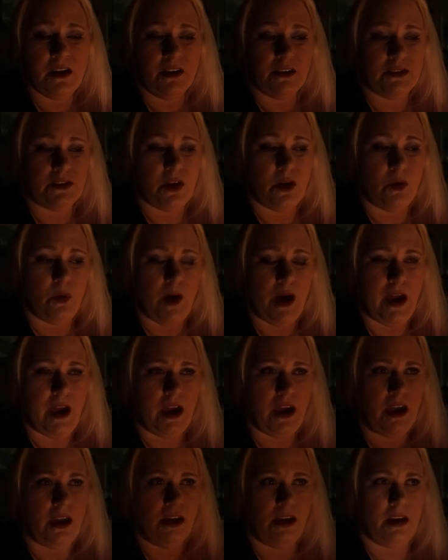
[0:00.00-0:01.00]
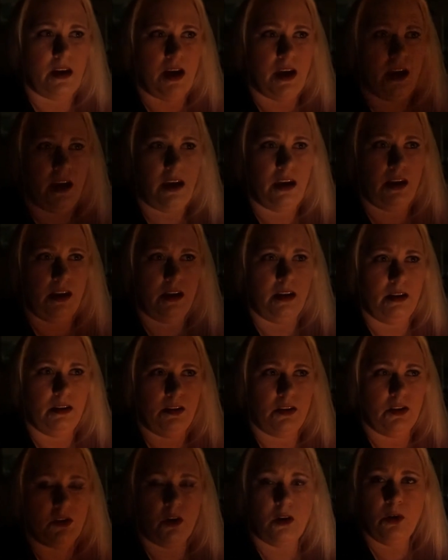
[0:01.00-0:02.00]
So a
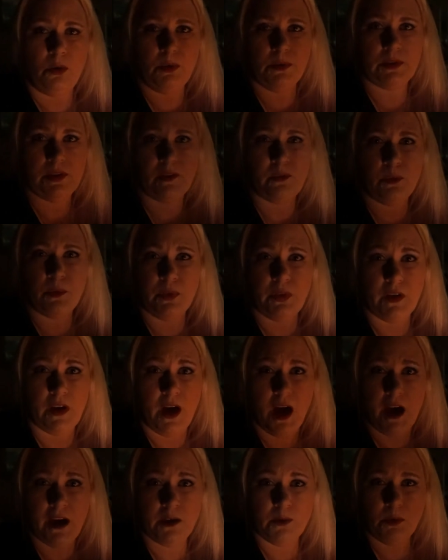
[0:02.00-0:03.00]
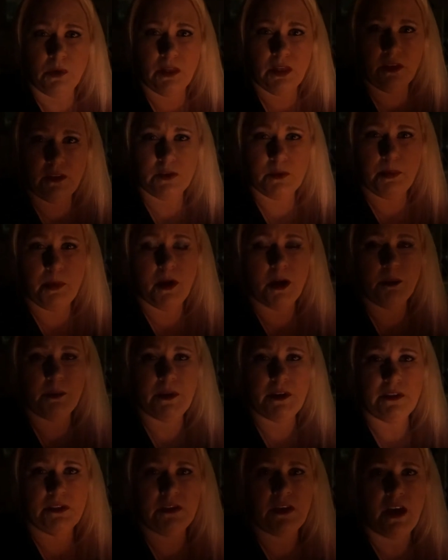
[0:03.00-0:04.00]
girl was living with a guy in one of these
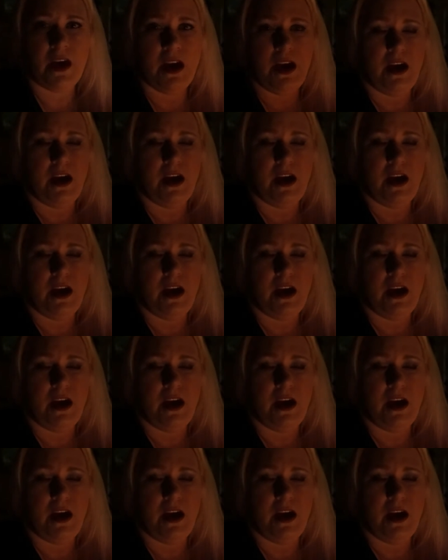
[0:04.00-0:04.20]
apartments,